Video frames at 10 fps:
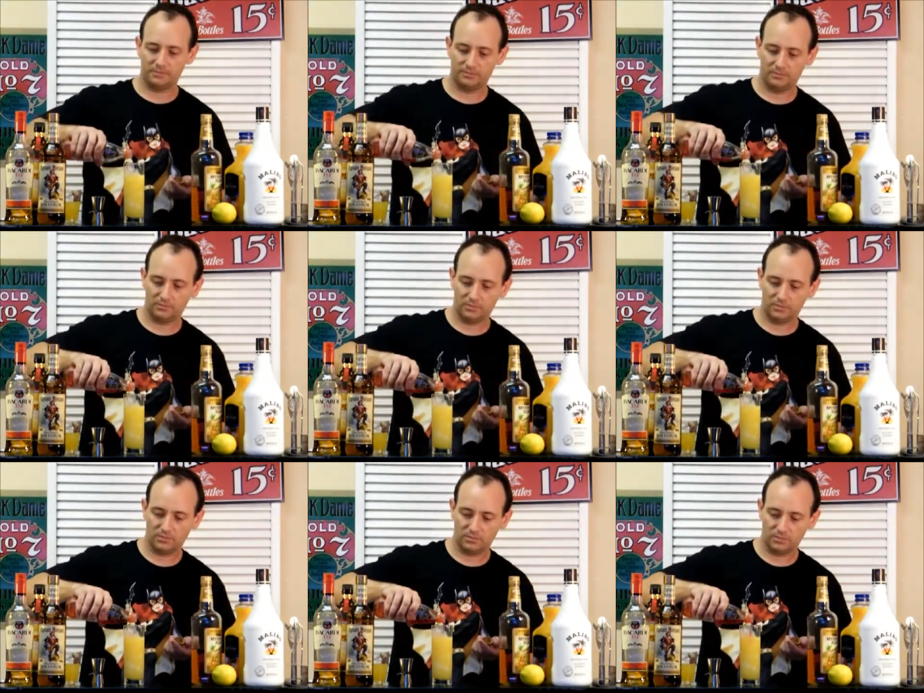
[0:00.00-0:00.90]

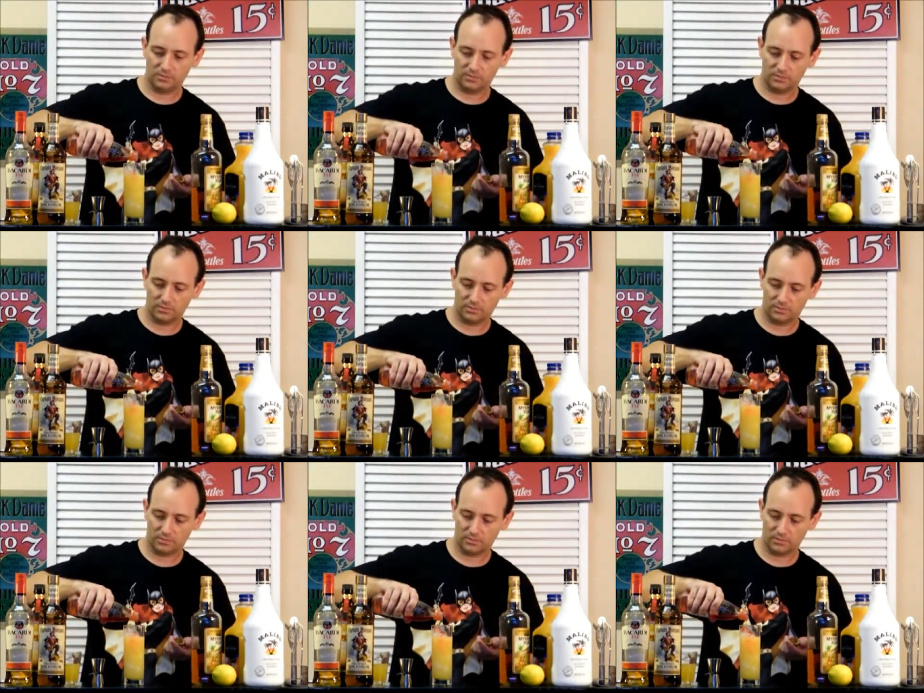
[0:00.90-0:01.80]

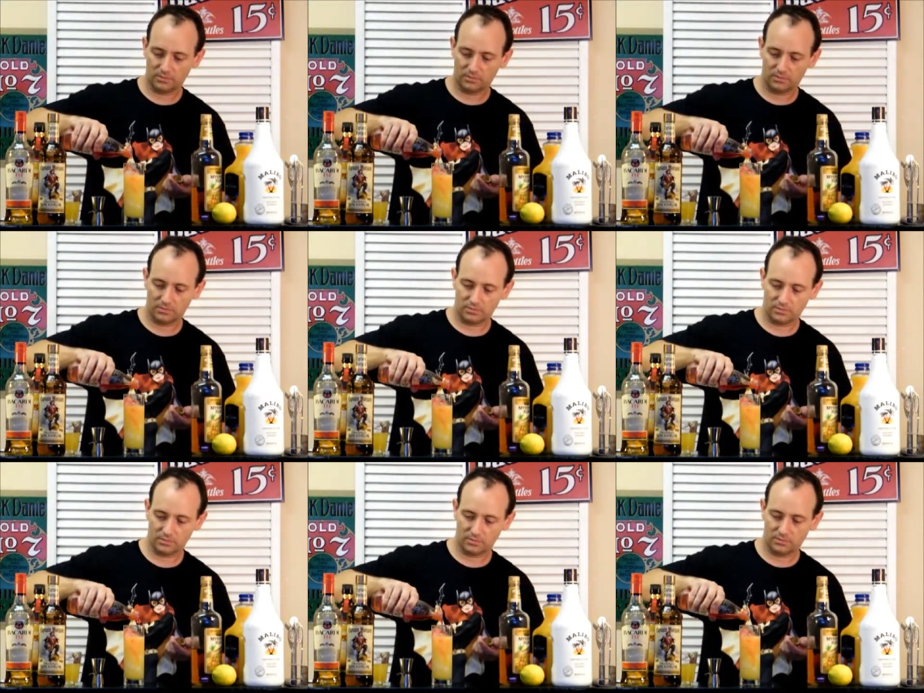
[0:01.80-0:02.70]

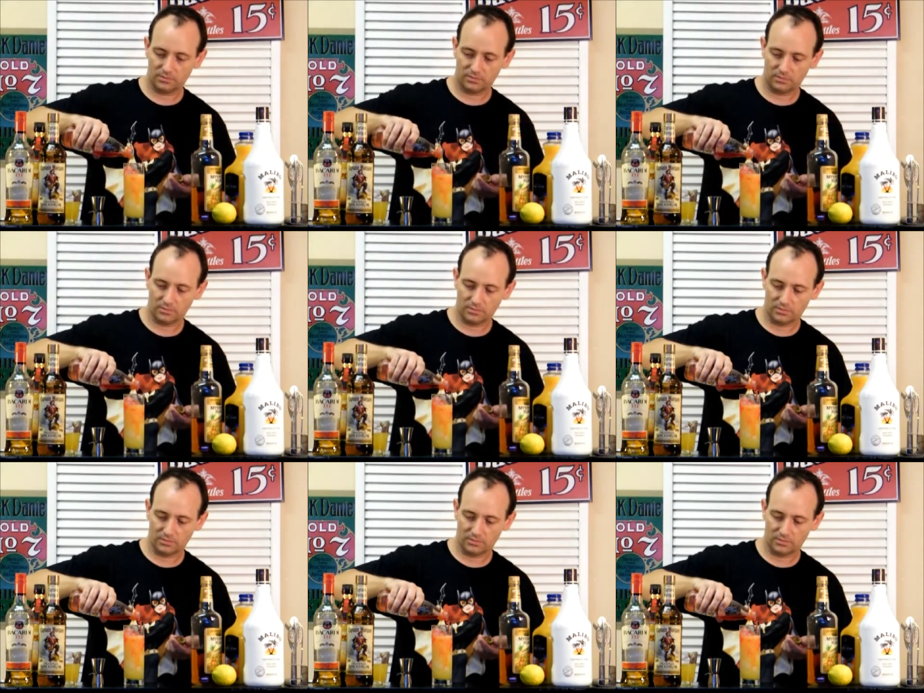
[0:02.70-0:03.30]
[no speech]